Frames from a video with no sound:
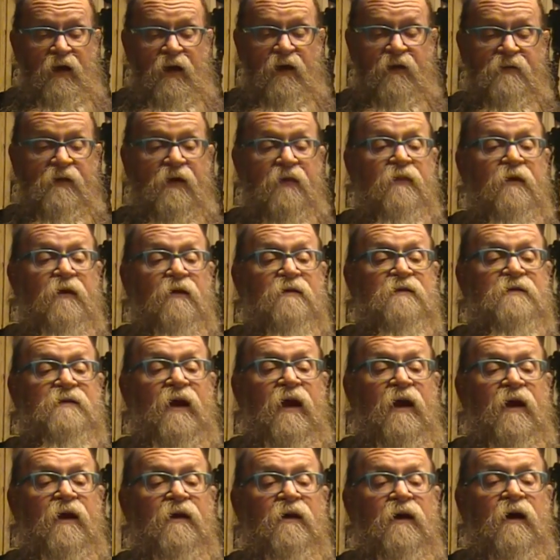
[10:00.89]
And then there's
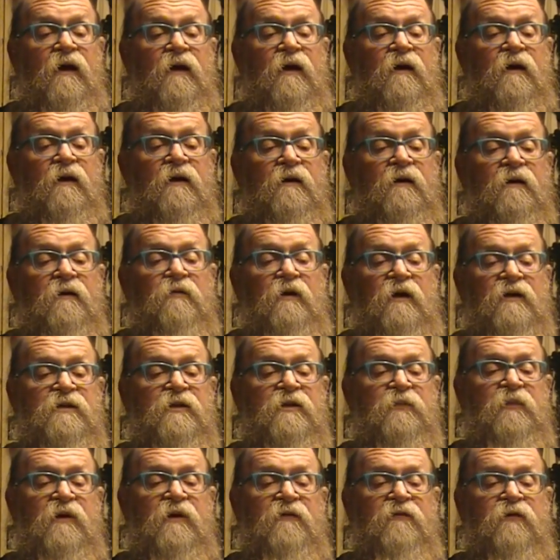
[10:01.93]
a
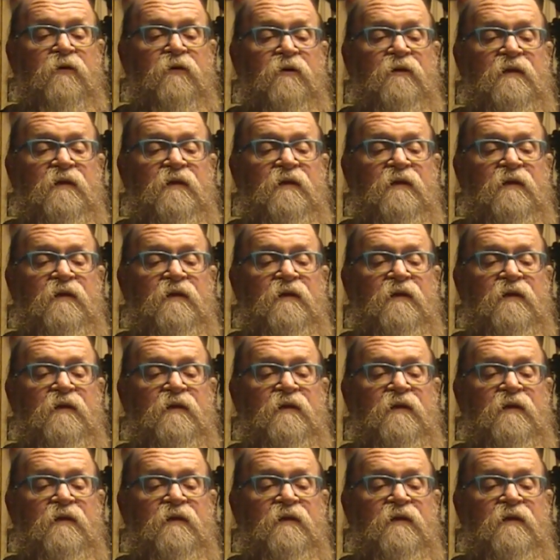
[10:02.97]
recipe for a